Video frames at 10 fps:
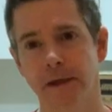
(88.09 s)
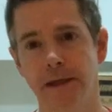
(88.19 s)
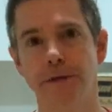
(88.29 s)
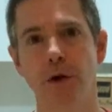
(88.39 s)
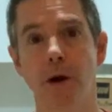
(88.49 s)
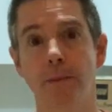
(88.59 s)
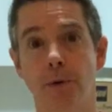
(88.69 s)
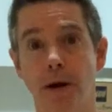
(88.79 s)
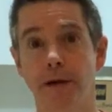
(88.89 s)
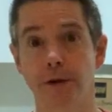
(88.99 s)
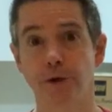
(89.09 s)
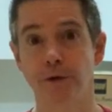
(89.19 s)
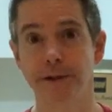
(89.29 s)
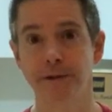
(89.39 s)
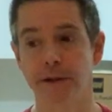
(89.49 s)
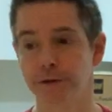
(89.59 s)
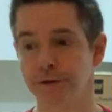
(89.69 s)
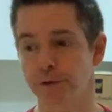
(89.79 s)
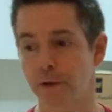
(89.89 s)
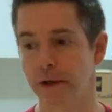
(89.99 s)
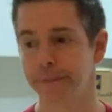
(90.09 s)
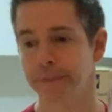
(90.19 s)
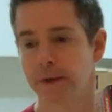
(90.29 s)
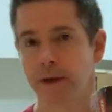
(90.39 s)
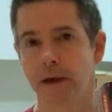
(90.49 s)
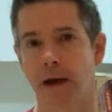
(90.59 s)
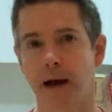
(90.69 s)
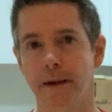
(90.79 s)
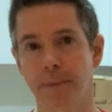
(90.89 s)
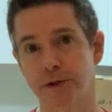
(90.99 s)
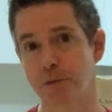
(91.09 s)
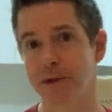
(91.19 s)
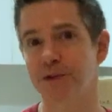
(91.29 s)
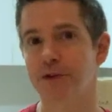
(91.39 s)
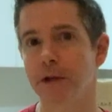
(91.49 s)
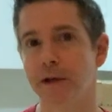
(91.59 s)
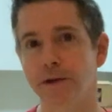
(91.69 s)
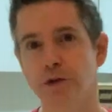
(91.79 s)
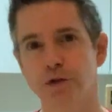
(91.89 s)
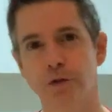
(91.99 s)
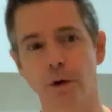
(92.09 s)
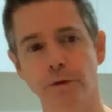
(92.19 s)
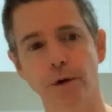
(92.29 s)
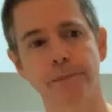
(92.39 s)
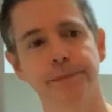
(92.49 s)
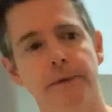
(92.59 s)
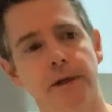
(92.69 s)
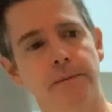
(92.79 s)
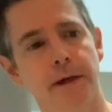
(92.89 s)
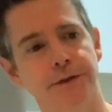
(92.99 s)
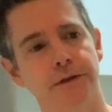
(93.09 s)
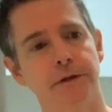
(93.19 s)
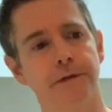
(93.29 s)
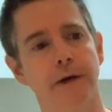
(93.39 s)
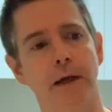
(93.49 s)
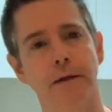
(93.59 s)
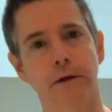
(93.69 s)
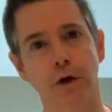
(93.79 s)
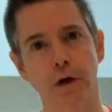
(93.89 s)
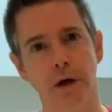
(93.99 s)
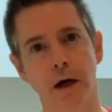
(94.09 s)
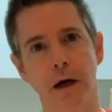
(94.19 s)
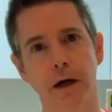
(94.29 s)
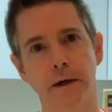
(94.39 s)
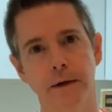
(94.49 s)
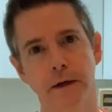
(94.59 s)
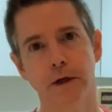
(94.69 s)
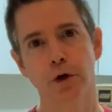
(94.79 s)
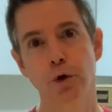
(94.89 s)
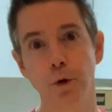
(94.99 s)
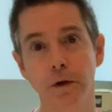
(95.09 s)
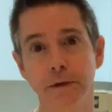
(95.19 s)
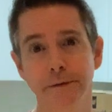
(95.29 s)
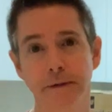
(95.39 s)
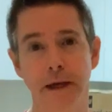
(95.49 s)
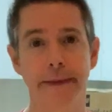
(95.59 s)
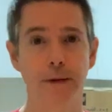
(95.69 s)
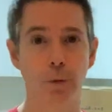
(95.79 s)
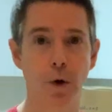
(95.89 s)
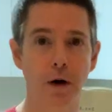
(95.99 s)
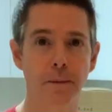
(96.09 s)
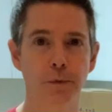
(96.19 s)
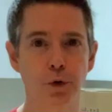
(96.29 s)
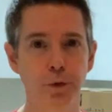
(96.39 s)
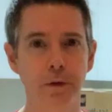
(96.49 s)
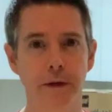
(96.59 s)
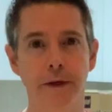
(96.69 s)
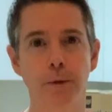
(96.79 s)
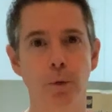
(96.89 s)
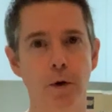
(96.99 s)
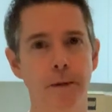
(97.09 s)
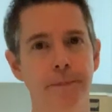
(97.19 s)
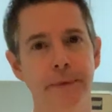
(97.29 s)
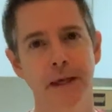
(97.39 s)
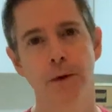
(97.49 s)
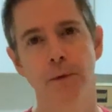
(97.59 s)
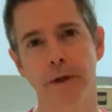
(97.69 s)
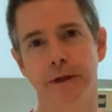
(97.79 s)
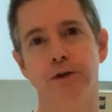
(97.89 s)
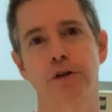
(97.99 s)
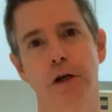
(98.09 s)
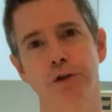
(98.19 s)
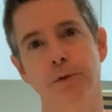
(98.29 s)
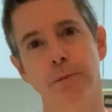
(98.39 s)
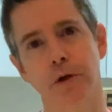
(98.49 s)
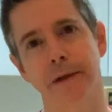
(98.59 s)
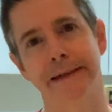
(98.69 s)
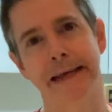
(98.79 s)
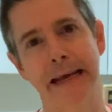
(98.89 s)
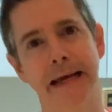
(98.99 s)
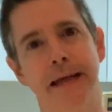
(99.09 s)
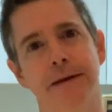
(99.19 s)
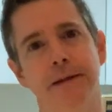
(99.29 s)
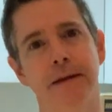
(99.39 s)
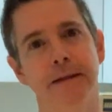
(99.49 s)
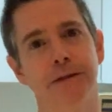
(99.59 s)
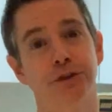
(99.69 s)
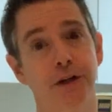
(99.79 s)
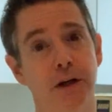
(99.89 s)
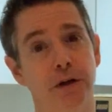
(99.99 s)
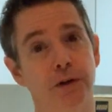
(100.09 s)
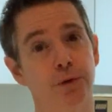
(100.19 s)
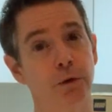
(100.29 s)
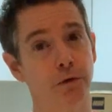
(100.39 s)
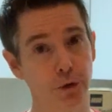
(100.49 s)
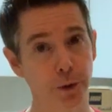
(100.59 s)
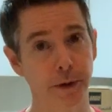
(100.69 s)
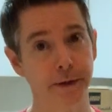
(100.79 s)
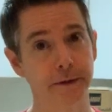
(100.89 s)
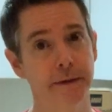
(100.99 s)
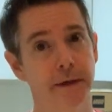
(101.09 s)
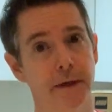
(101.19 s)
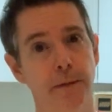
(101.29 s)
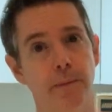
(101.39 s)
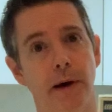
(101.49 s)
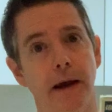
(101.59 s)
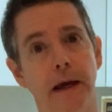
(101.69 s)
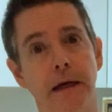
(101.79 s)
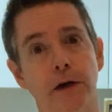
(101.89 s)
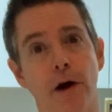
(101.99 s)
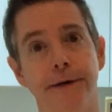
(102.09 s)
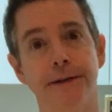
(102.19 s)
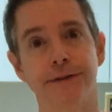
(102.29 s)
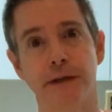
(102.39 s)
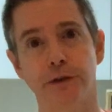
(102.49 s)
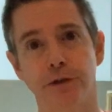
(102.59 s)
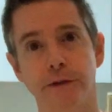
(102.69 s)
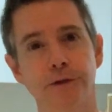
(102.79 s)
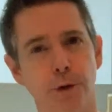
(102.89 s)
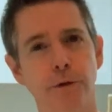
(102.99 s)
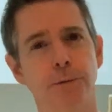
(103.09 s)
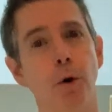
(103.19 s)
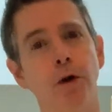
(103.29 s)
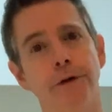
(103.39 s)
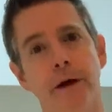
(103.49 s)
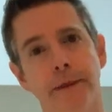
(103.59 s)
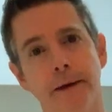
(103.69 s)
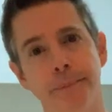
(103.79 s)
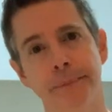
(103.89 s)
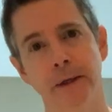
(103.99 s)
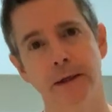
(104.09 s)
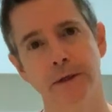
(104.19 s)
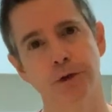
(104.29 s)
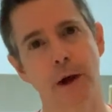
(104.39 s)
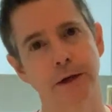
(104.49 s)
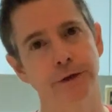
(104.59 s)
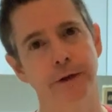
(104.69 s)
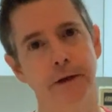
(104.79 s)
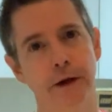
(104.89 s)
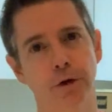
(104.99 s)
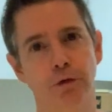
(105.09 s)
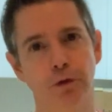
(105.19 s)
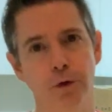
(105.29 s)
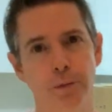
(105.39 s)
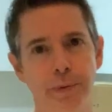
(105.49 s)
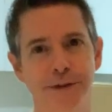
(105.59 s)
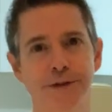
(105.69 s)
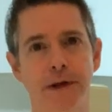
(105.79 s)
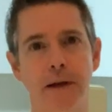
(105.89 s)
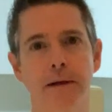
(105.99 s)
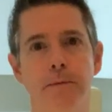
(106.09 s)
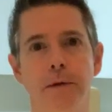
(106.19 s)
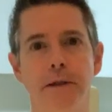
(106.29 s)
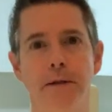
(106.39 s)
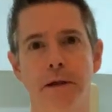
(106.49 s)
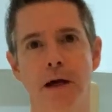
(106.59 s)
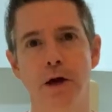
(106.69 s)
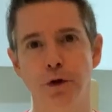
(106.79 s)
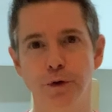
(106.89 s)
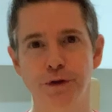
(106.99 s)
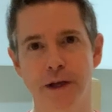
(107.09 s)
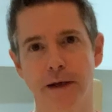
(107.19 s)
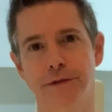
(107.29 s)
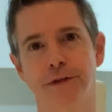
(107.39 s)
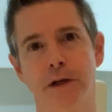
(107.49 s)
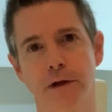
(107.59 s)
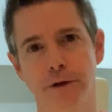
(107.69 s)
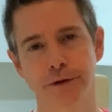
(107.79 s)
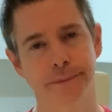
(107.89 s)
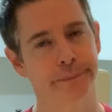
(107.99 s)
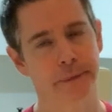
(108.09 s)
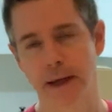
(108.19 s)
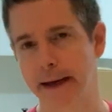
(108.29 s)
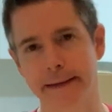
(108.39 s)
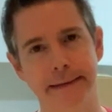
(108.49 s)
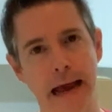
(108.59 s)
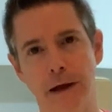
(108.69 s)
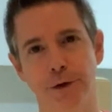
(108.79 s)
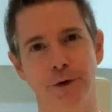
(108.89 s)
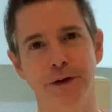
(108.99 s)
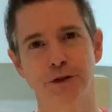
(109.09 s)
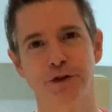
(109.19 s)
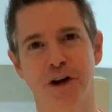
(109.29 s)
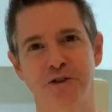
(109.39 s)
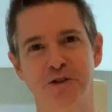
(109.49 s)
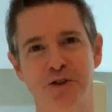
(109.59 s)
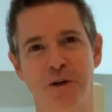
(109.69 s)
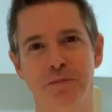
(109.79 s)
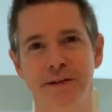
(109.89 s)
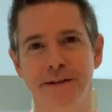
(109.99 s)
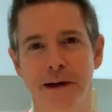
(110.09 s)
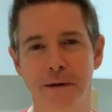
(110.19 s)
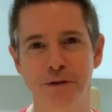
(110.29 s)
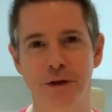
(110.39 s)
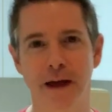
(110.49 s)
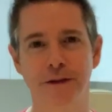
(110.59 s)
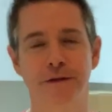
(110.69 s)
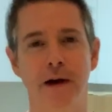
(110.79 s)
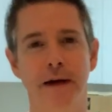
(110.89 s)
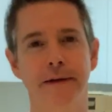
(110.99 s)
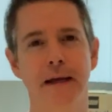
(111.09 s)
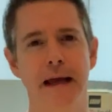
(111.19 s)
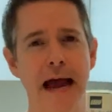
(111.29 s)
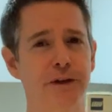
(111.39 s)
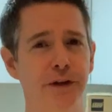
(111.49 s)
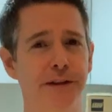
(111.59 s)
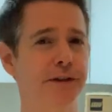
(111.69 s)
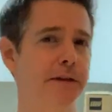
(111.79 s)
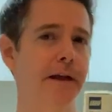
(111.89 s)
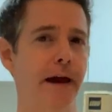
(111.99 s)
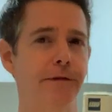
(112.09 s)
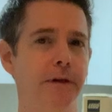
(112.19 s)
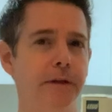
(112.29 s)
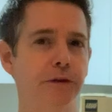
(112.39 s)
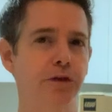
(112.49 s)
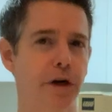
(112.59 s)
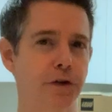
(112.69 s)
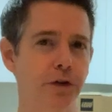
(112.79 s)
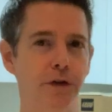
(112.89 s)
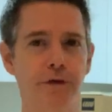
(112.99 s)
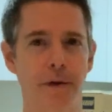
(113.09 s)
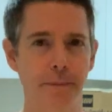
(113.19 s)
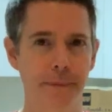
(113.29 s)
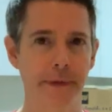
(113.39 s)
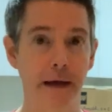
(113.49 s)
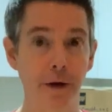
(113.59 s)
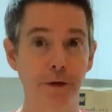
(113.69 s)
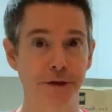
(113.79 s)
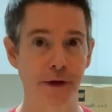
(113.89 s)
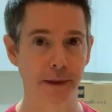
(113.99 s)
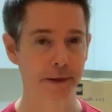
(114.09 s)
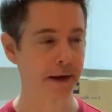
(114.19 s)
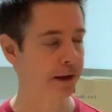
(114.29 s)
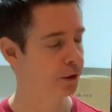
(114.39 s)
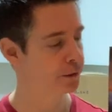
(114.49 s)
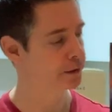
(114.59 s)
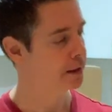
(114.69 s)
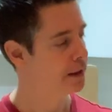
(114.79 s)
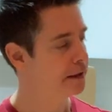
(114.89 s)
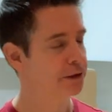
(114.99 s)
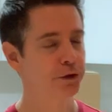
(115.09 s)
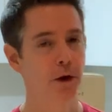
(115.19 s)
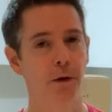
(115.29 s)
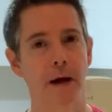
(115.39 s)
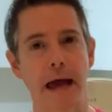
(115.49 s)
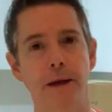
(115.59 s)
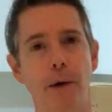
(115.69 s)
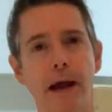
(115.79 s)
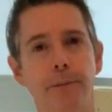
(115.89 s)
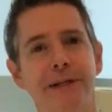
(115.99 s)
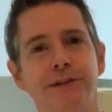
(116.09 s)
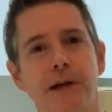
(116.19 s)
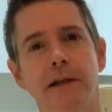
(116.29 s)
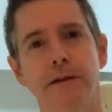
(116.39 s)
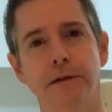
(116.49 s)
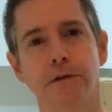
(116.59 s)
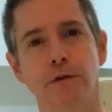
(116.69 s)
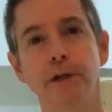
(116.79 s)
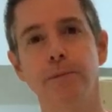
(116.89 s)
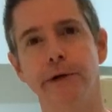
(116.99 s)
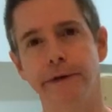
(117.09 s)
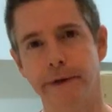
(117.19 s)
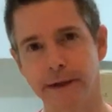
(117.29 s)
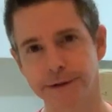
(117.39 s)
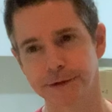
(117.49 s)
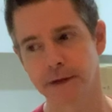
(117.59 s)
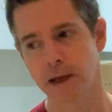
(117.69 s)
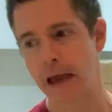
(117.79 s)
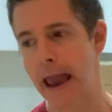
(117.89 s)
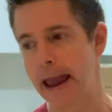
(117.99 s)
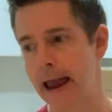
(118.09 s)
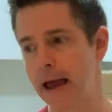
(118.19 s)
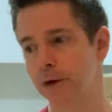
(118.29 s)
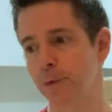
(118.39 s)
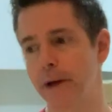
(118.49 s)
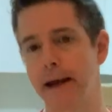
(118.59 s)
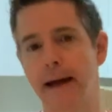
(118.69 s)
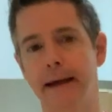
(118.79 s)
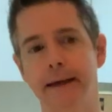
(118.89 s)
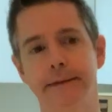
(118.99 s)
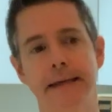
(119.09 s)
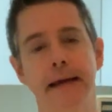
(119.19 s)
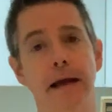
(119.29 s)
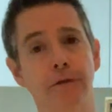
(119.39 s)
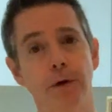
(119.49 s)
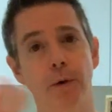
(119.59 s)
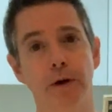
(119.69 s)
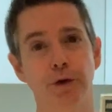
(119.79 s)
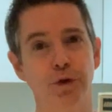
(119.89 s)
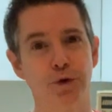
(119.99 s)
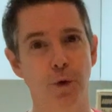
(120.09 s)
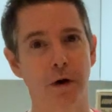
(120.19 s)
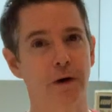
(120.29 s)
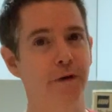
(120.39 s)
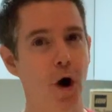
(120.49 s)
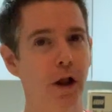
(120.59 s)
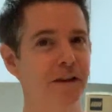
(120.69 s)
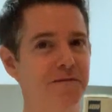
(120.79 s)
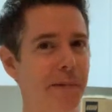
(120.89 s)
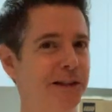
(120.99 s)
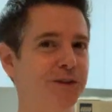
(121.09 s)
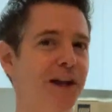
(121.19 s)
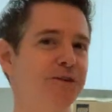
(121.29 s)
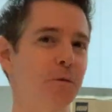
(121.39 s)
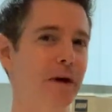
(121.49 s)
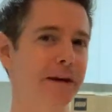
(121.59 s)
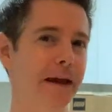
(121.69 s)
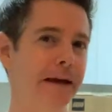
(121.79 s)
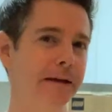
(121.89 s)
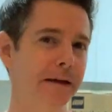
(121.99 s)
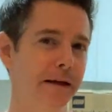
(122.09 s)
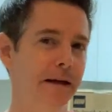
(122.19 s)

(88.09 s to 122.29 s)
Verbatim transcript: even though I bought it at a retail store, uh, it must have been sitting in the storeroom, and it must have gotten uh, cool and then warm, cool and then warm. Well, the instruction booklet and the stickers were ruined by condensation, so there was mold on them. So actually the Lego group is sending me a new set of stickers. I can download the instructions on P D F, so that's fine. Actually, I still have the instructions from the other set that I owned. So anyway, I'll be excited to rebuild this, and when I take everyone on a tour of all of my sets one day,